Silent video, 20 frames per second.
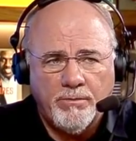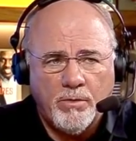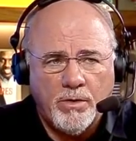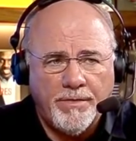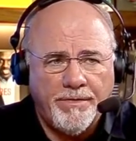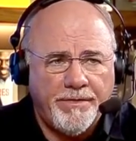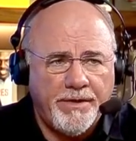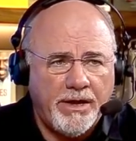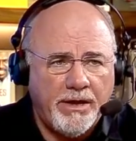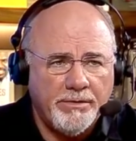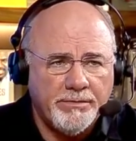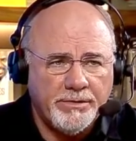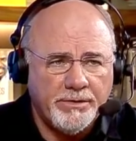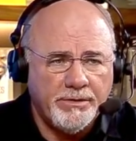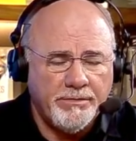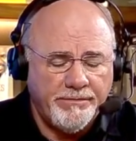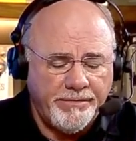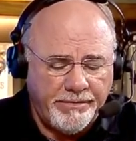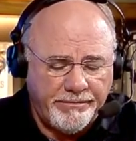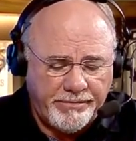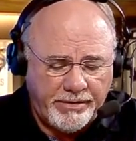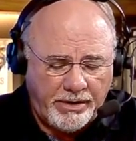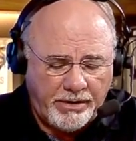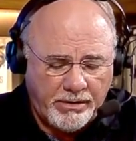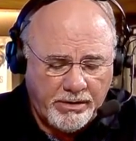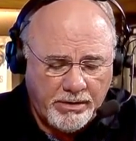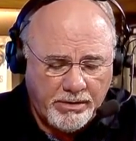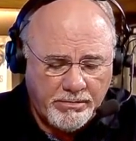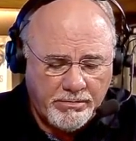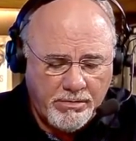$1,000 to
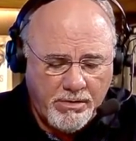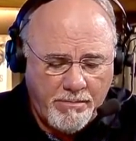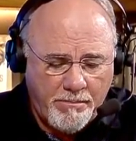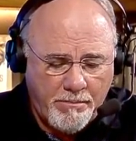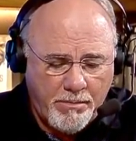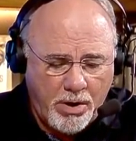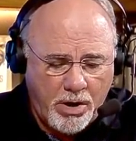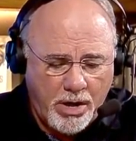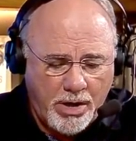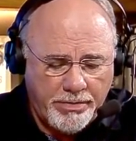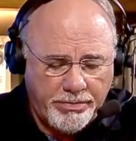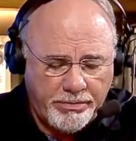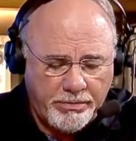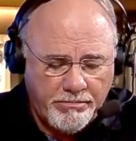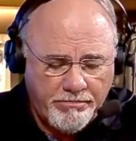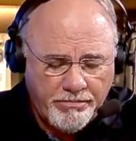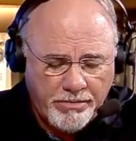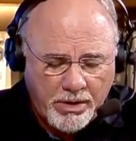$1,500 a month.